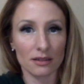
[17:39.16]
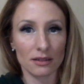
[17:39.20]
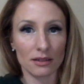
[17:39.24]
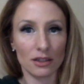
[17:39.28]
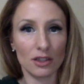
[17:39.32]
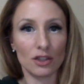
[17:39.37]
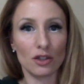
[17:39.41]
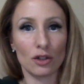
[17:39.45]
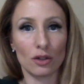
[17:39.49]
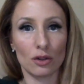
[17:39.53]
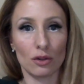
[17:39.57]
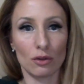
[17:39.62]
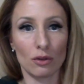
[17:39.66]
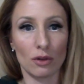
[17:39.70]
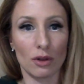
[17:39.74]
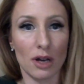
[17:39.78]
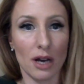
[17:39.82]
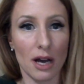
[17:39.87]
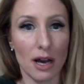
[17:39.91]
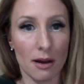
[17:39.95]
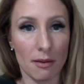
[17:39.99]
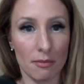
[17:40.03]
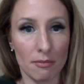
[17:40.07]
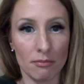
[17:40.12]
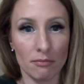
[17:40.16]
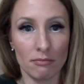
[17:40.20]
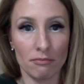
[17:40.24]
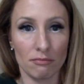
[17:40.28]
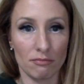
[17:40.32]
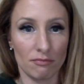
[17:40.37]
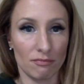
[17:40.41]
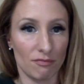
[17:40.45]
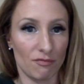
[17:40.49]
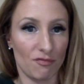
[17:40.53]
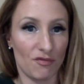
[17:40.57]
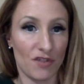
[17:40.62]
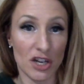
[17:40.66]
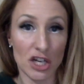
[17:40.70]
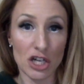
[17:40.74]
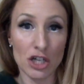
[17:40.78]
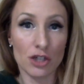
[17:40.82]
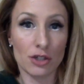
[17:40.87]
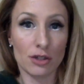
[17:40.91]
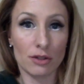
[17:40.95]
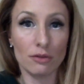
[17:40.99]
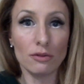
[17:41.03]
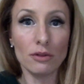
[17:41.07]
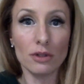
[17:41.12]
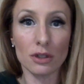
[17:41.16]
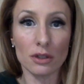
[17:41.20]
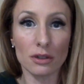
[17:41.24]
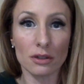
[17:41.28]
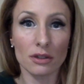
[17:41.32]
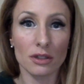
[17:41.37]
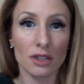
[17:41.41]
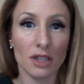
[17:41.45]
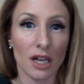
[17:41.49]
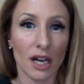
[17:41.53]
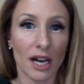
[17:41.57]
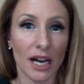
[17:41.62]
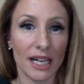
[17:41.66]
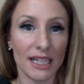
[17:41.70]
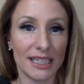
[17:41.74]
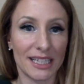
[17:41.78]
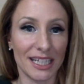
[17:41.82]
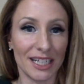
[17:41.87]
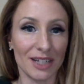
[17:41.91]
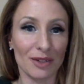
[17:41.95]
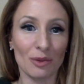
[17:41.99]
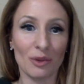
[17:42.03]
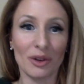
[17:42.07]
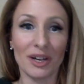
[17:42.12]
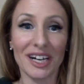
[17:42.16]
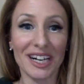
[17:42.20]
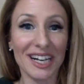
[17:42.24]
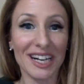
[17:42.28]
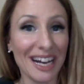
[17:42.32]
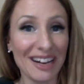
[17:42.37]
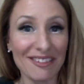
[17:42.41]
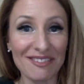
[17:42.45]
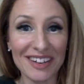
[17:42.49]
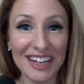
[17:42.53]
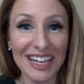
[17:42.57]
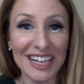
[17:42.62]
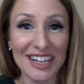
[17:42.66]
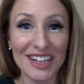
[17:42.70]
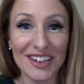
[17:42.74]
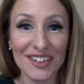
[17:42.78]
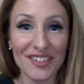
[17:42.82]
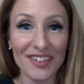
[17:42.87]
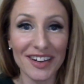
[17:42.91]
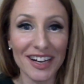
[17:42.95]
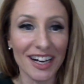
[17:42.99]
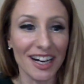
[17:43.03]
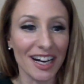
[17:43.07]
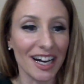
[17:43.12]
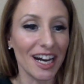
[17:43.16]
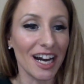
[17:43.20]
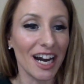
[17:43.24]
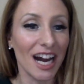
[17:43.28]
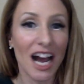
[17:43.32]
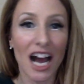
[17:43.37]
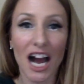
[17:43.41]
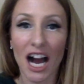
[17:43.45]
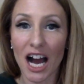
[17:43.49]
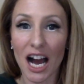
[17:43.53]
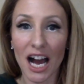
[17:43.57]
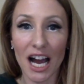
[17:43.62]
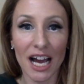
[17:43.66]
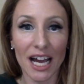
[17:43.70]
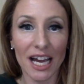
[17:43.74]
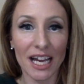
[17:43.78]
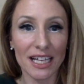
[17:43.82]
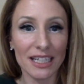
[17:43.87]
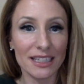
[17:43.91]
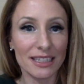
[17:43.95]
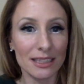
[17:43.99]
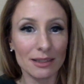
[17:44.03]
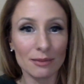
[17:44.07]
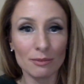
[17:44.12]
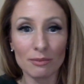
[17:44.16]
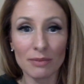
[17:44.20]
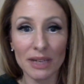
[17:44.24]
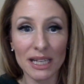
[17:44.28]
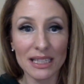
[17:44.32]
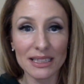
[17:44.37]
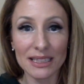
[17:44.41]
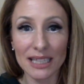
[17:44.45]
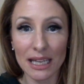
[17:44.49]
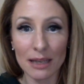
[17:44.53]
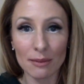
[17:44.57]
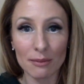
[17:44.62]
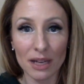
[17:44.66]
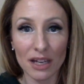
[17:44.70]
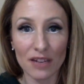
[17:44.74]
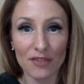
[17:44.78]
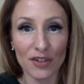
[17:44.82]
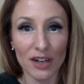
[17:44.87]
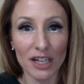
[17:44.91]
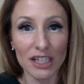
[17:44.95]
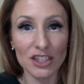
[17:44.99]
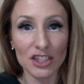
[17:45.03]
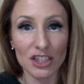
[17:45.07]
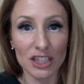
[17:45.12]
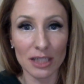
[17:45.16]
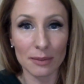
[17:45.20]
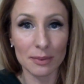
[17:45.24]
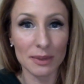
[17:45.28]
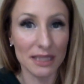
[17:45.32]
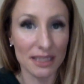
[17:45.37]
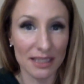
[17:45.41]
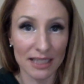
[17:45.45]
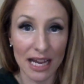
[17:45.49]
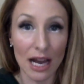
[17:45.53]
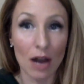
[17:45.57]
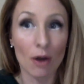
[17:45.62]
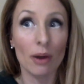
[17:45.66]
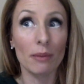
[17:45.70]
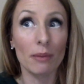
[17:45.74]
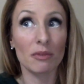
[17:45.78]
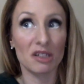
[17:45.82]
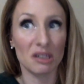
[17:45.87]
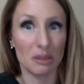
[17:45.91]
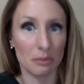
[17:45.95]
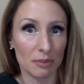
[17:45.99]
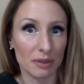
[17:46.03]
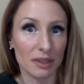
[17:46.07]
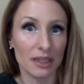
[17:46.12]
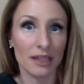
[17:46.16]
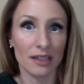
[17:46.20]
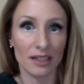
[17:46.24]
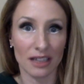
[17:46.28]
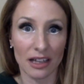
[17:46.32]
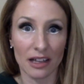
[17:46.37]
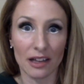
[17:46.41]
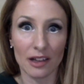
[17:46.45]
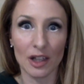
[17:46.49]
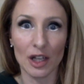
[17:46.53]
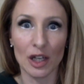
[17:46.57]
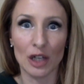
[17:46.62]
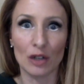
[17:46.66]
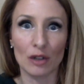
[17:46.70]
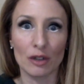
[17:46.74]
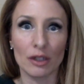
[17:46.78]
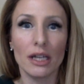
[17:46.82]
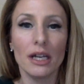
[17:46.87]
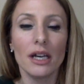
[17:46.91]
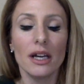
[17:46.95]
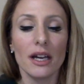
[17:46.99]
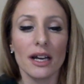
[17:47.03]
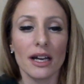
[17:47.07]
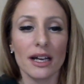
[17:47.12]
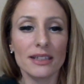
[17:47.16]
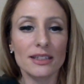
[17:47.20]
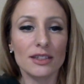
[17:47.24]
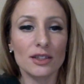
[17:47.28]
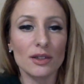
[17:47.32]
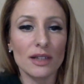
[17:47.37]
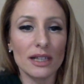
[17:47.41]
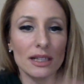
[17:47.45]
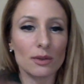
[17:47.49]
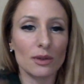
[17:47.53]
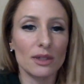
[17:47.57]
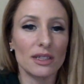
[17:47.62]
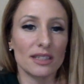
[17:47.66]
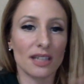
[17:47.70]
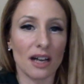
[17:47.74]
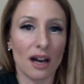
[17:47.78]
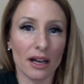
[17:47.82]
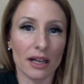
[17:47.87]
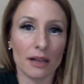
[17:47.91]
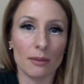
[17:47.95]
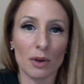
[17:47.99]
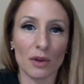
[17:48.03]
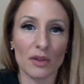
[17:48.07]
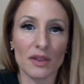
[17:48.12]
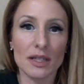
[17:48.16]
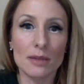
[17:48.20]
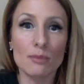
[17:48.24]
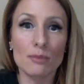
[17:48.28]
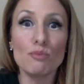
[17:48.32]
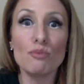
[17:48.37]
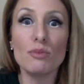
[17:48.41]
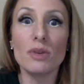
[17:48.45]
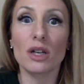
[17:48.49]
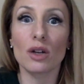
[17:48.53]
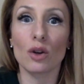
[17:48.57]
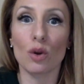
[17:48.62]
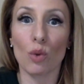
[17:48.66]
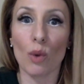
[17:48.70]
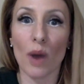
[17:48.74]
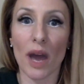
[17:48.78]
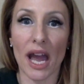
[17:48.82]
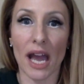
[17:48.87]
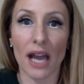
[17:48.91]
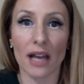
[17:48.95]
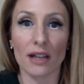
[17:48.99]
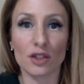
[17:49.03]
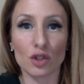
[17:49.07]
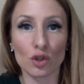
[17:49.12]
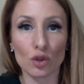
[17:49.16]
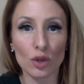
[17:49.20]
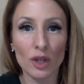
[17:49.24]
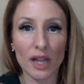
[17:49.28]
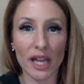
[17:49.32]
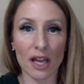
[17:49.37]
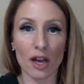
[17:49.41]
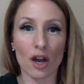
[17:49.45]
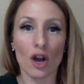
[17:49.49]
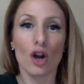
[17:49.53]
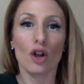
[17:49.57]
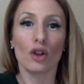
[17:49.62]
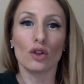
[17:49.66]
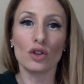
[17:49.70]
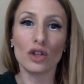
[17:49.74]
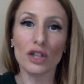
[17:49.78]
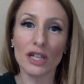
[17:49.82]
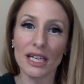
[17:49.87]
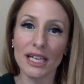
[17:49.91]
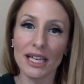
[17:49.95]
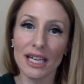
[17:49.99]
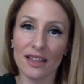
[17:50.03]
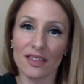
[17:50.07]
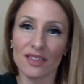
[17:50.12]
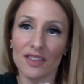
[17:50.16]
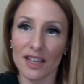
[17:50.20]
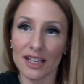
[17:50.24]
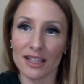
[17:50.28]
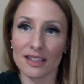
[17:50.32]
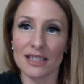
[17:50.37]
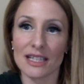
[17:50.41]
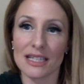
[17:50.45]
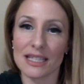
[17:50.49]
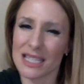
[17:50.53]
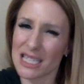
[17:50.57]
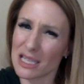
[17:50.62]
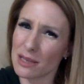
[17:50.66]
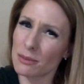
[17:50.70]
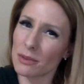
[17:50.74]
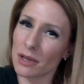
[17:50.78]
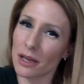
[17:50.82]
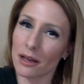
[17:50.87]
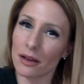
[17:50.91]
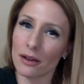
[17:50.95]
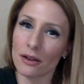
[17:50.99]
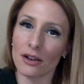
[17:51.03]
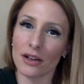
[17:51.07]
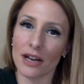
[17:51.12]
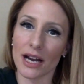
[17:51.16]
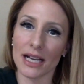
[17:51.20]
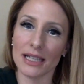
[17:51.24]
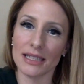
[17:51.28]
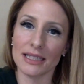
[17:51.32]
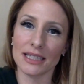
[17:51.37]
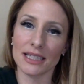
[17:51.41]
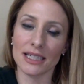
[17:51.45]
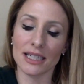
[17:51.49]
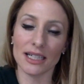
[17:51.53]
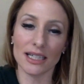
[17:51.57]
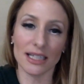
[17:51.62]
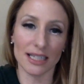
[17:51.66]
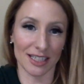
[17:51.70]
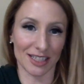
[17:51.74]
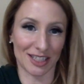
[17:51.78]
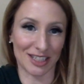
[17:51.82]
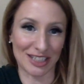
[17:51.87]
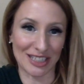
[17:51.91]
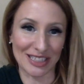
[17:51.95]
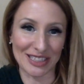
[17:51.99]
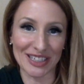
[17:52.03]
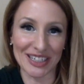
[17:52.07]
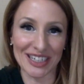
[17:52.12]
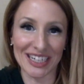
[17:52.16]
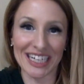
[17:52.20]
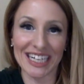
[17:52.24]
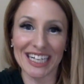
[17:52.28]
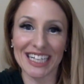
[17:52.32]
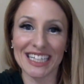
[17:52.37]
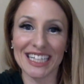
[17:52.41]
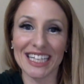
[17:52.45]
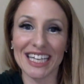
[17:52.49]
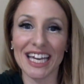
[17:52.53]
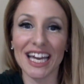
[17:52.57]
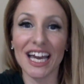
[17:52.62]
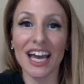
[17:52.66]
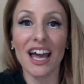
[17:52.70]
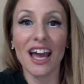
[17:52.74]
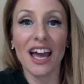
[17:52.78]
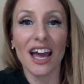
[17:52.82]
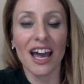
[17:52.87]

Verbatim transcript: you know, um, finish school. I didn't work on my career. I didn't maintain my friendships, and now I'm completely alone. And so that's what it's talking about, this middle way. So, like, looking at things that seemed like a good idea historically